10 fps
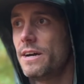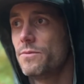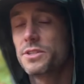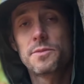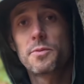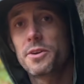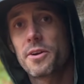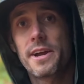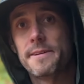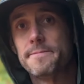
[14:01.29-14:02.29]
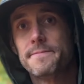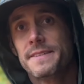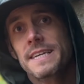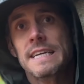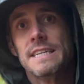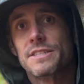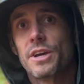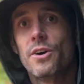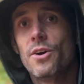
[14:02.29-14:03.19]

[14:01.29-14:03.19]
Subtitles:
which is pretty great. So